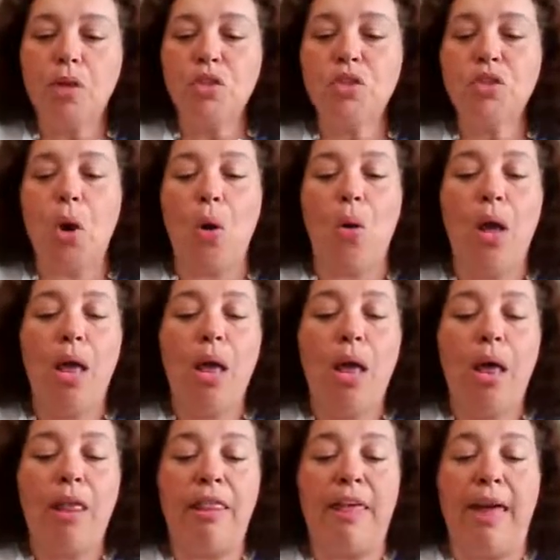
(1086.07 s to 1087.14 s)
So
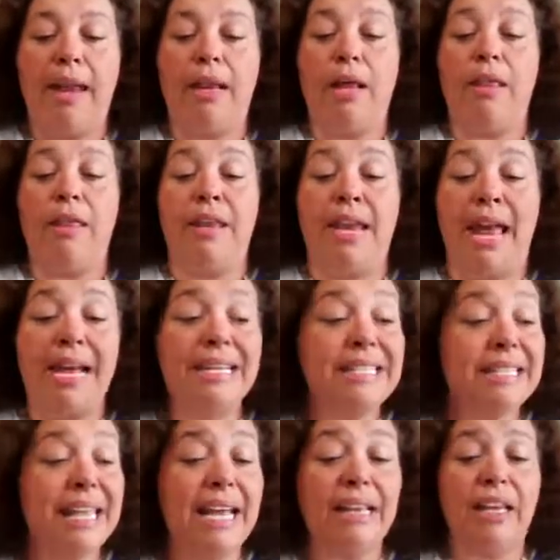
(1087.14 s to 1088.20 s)
then the
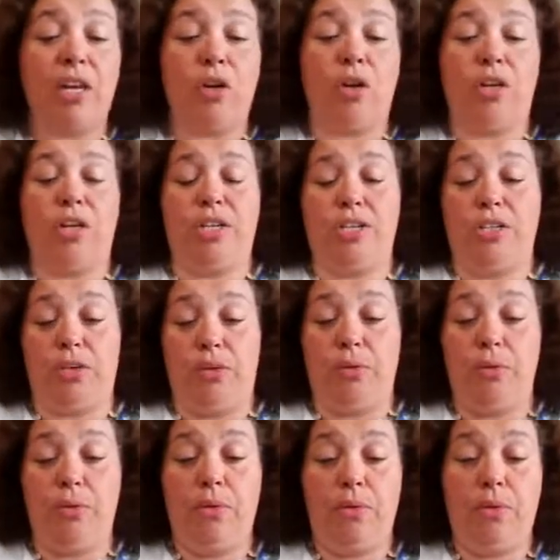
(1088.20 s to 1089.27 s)
next thing that you're going to
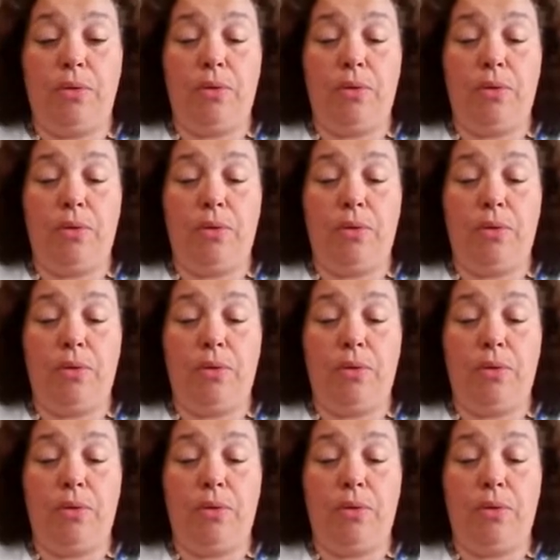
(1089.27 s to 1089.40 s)
do,